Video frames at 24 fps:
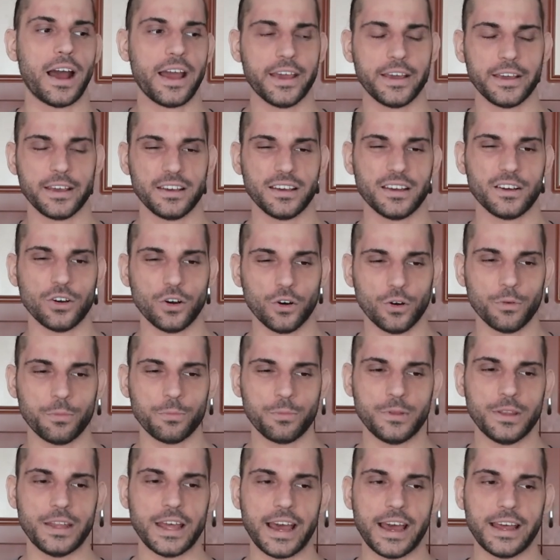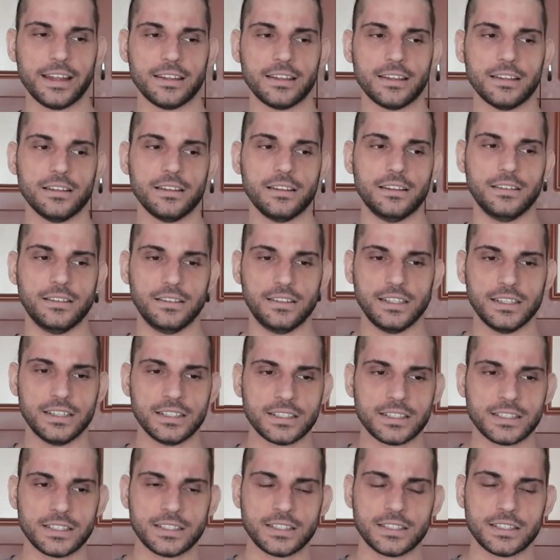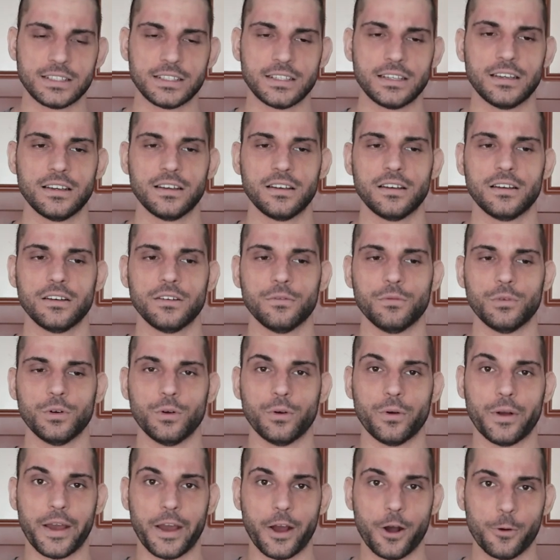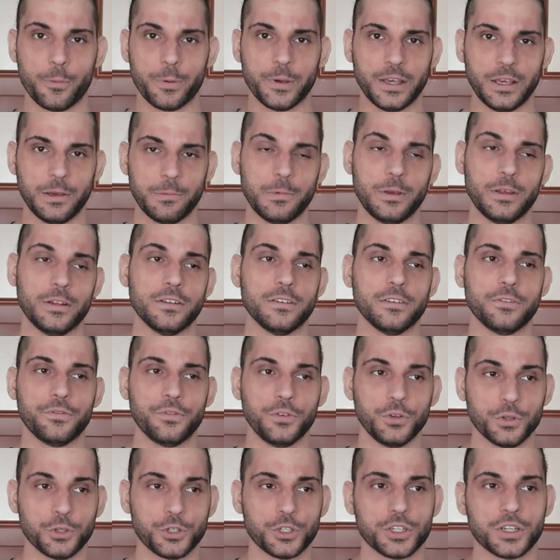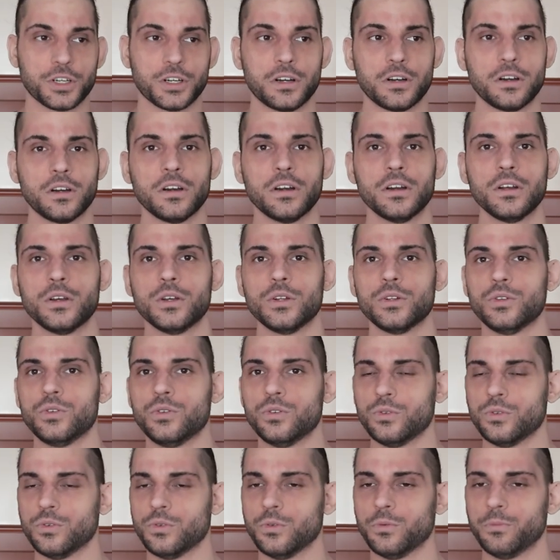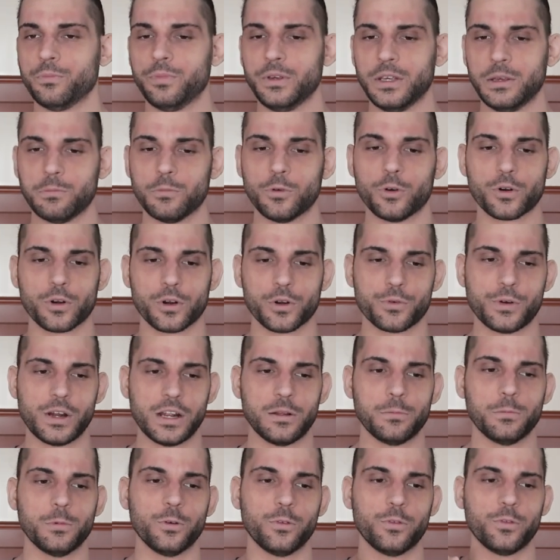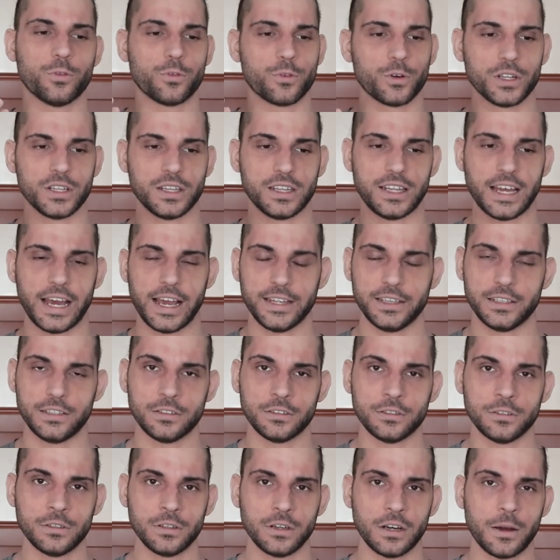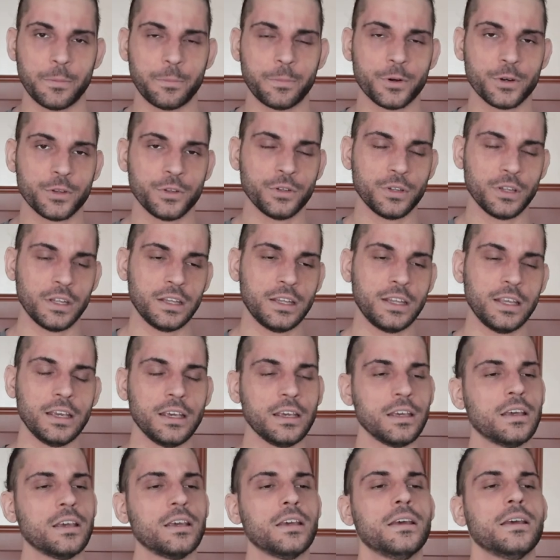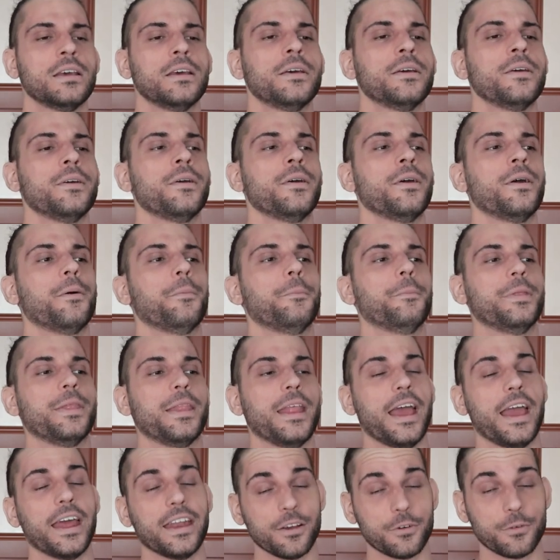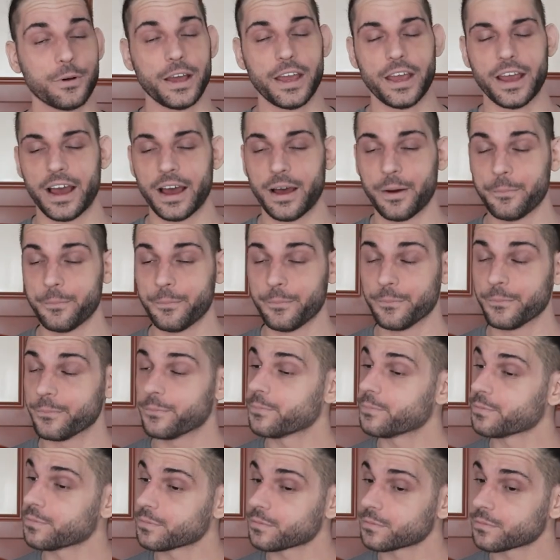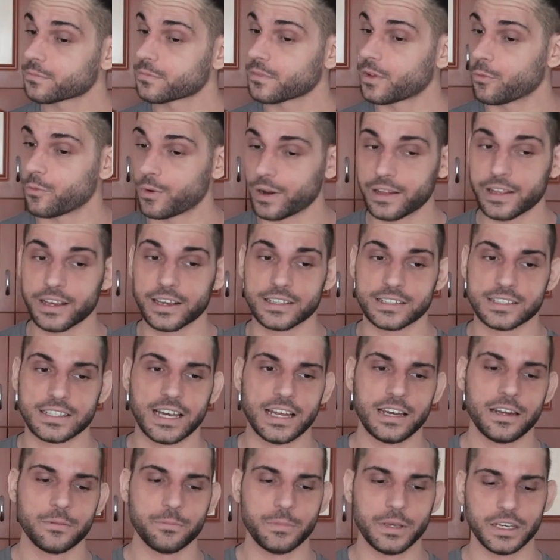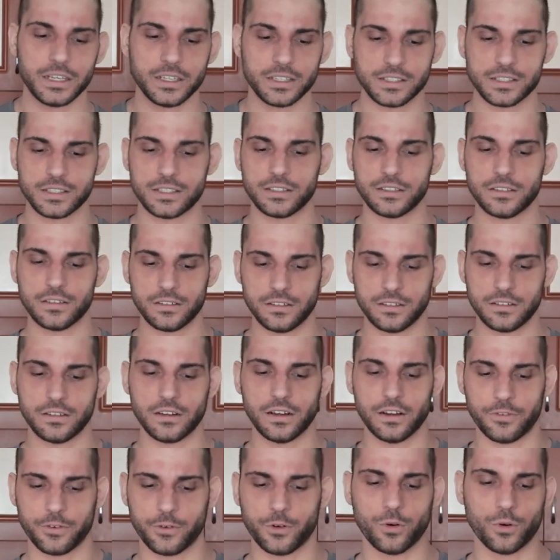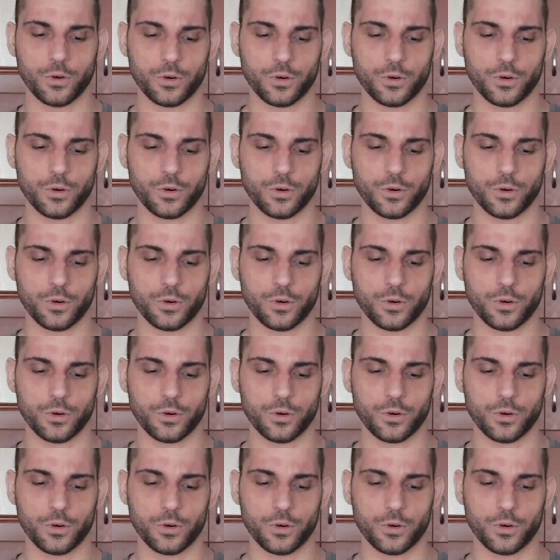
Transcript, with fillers: I hope that this will help him in the future to be more credible for the title opportunity. But anyway, I'm really excited because of